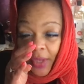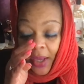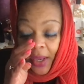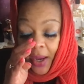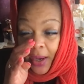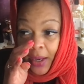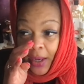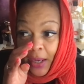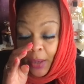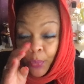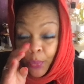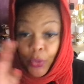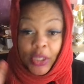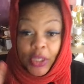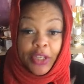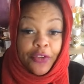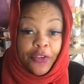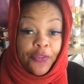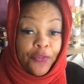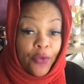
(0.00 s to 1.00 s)
Um,
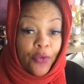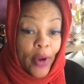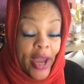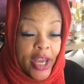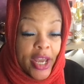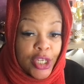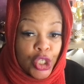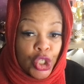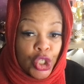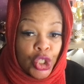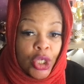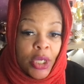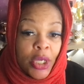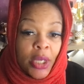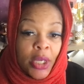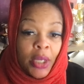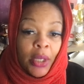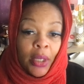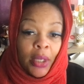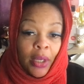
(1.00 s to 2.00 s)
really fresh.
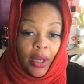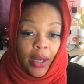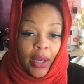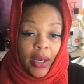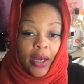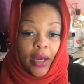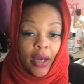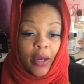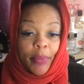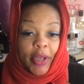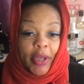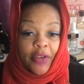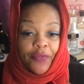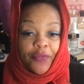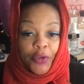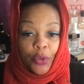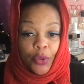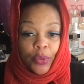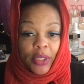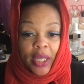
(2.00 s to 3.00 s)
Um, if
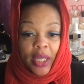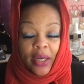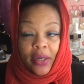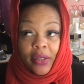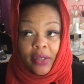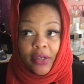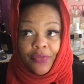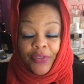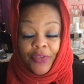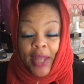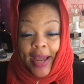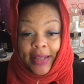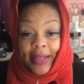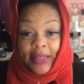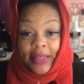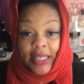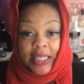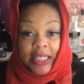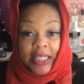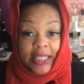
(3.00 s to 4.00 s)
you love
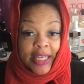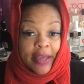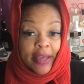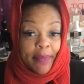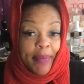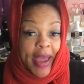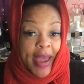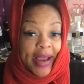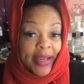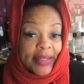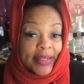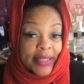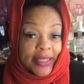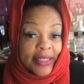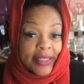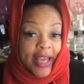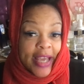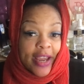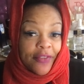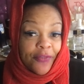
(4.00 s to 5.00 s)
like the scent back in the
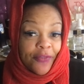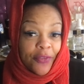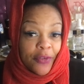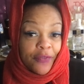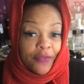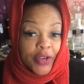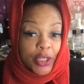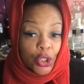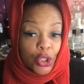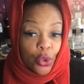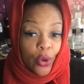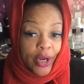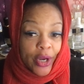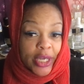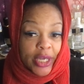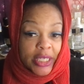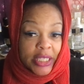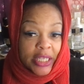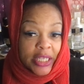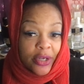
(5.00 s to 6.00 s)
day from
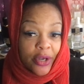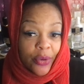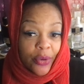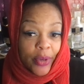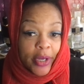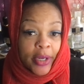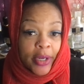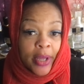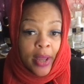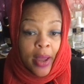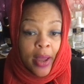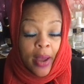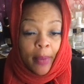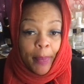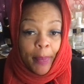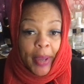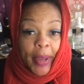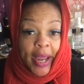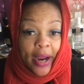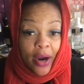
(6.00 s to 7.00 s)
Victoria's Secret,
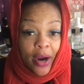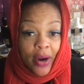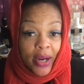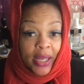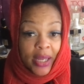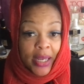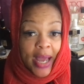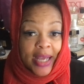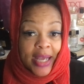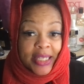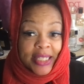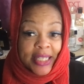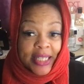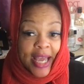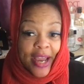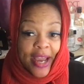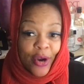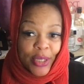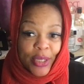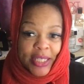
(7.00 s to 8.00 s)
Pear
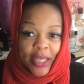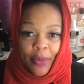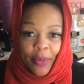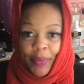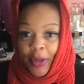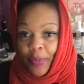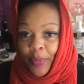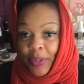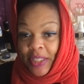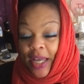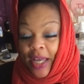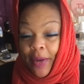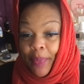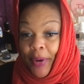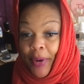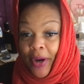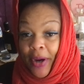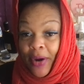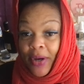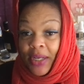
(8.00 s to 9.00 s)
Glacé, or some people say
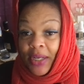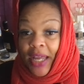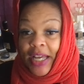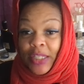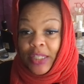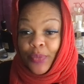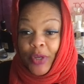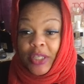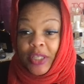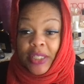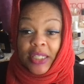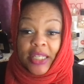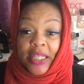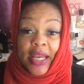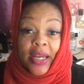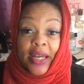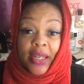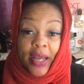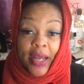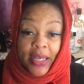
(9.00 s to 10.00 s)
paraglaze. We used to say
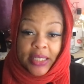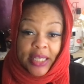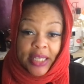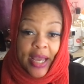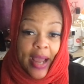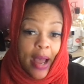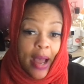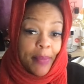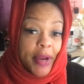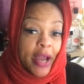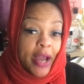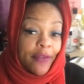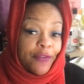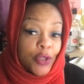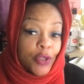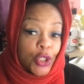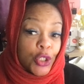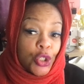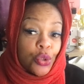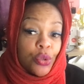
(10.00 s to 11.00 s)
glacé. I'm not
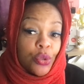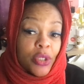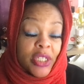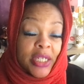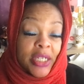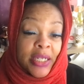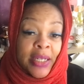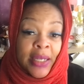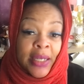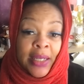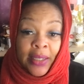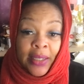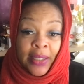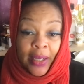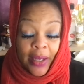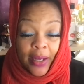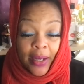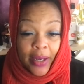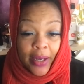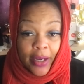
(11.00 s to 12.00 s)
for sure
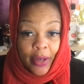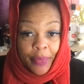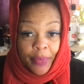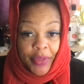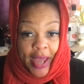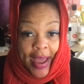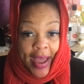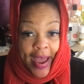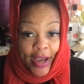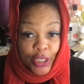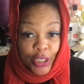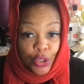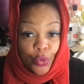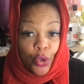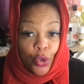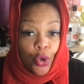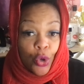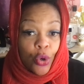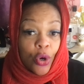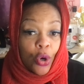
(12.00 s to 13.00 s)
um, the
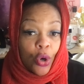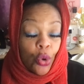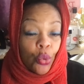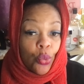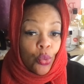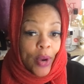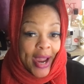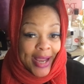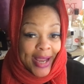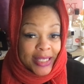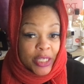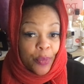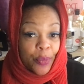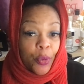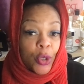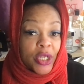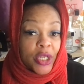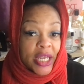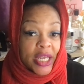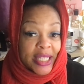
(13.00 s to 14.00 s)
actual correct
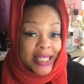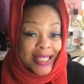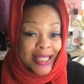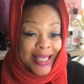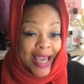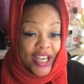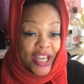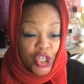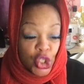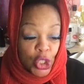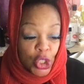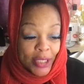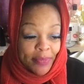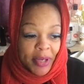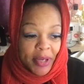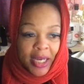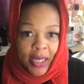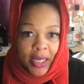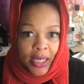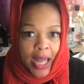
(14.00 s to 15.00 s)
pronunciation,
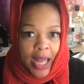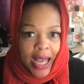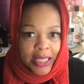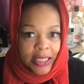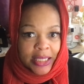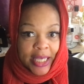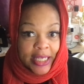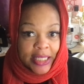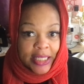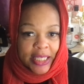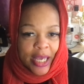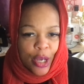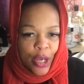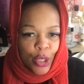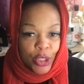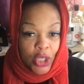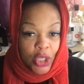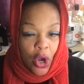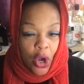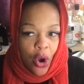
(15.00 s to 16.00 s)
but glacé
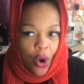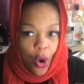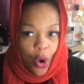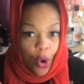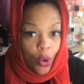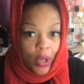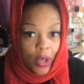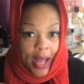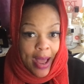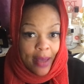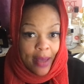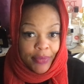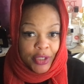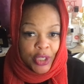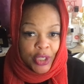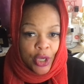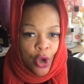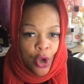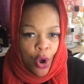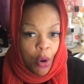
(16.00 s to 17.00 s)
sounds a whole lot
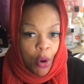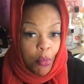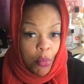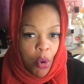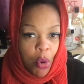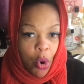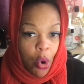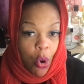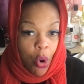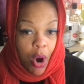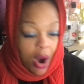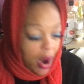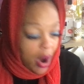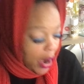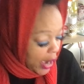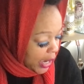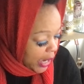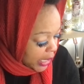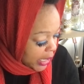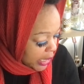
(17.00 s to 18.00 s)

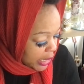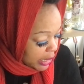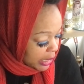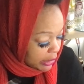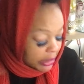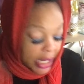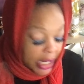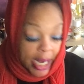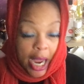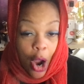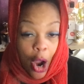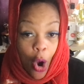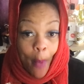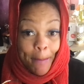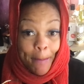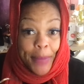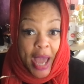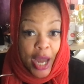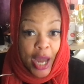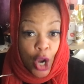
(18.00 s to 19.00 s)
more, you know,
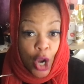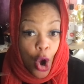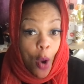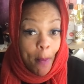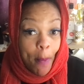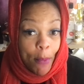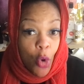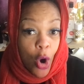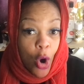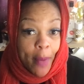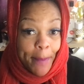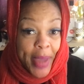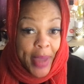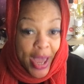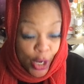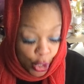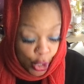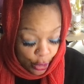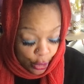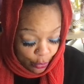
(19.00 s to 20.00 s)
better, more
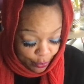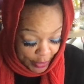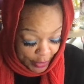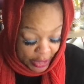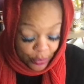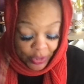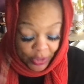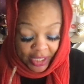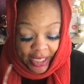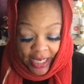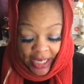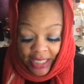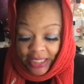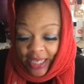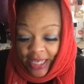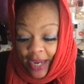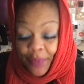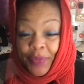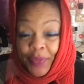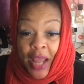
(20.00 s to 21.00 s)
better. That's what the kids
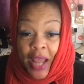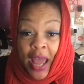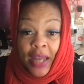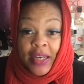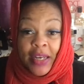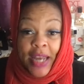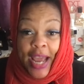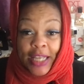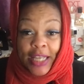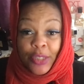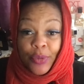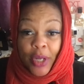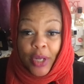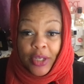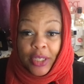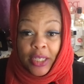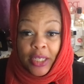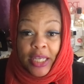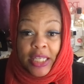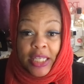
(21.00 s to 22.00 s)
say. Next one on
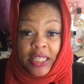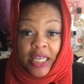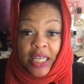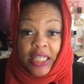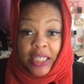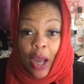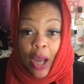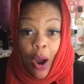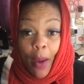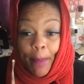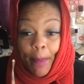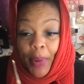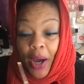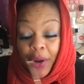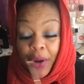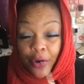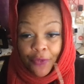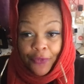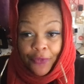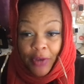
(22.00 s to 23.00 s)
the list is called
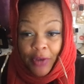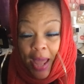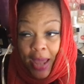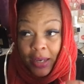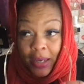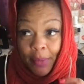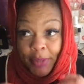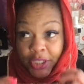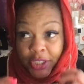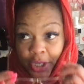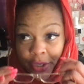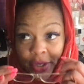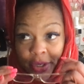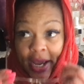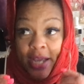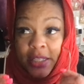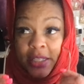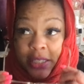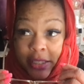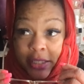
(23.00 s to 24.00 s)
Butterfly. Let me show you
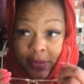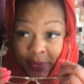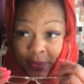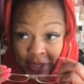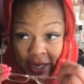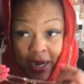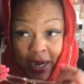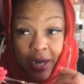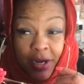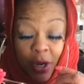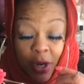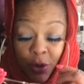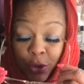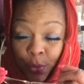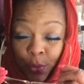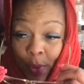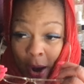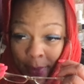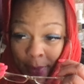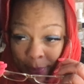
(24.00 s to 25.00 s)
guys this one. And I know you
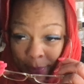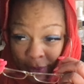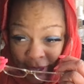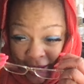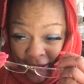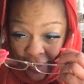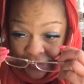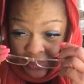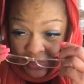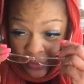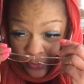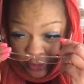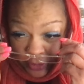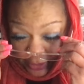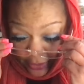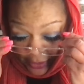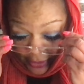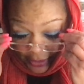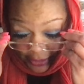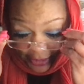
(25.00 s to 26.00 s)
probably have this one in
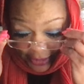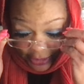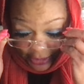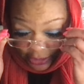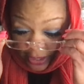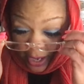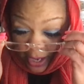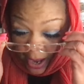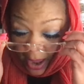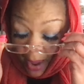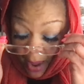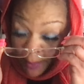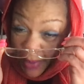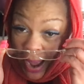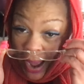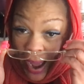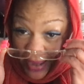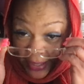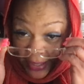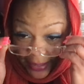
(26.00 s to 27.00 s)
your collection, but
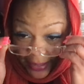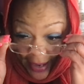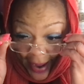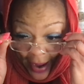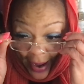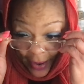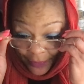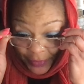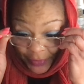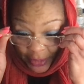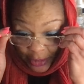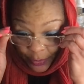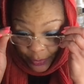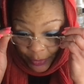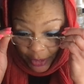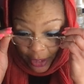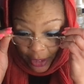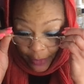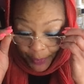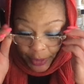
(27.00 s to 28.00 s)
I didn't have this
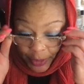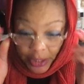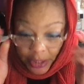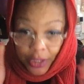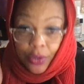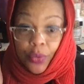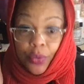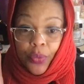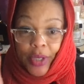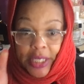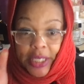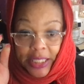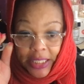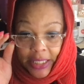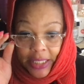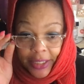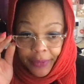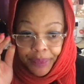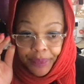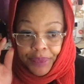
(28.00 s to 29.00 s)
one up until
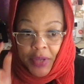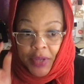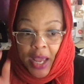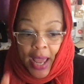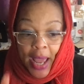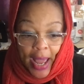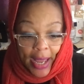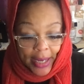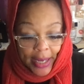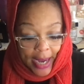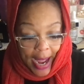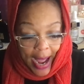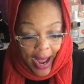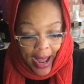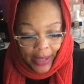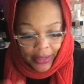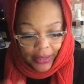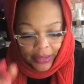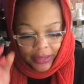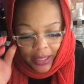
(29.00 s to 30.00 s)
recent. And
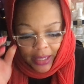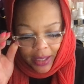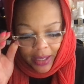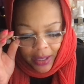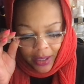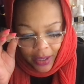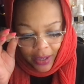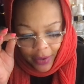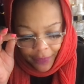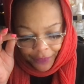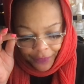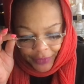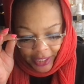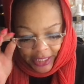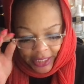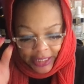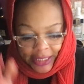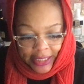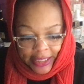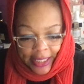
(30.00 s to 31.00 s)
I love
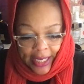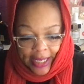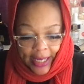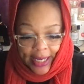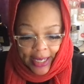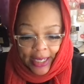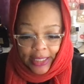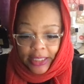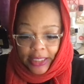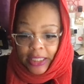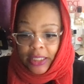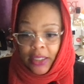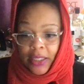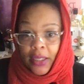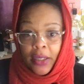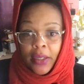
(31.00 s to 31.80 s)
this scent.